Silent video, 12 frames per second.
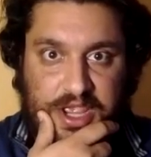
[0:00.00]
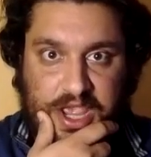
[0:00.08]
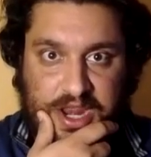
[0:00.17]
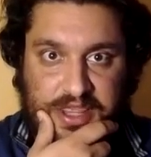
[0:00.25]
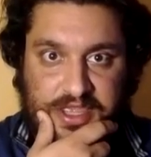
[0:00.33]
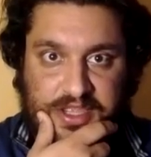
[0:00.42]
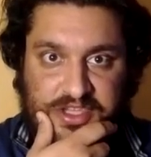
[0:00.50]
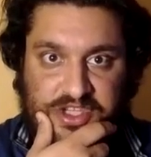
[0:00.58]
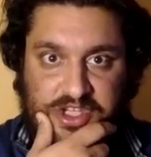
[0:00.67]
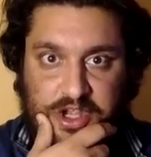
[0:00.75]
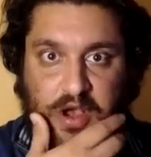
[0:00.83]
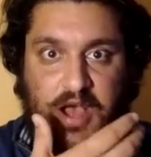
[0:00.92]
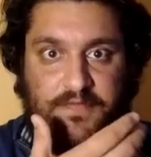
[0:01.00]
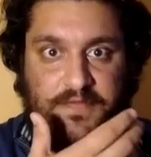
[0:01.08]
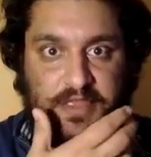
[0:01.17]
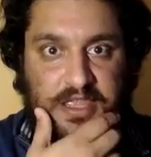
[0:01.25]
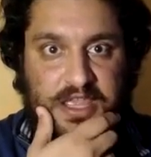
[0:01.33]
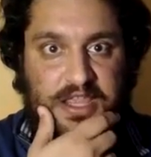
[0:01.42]
And I think it's so
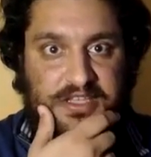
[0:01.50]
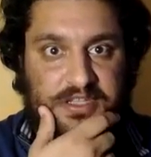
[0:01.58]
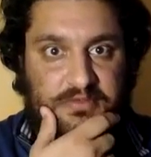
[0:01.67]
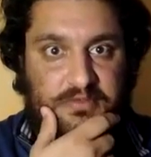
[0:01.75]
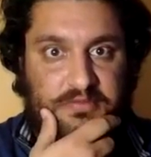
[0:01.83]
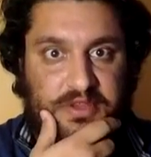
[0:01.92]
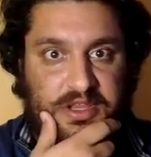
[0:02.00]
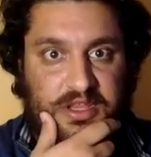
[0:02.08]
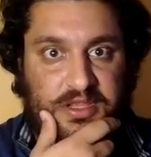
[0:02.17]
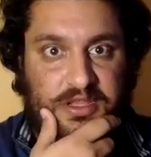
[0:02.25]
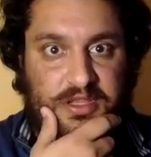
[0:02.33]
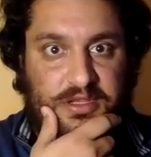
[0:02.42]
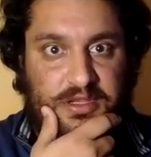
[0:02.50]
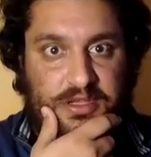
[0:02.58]
often the case that when we